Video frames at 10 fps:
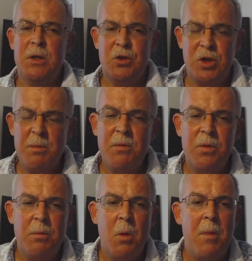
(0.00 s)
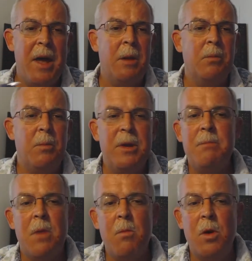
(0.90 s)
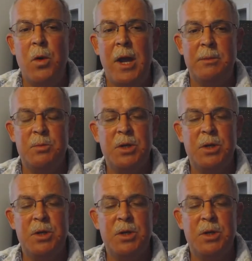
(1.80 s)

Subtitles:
some of the momentum, the big Momo names,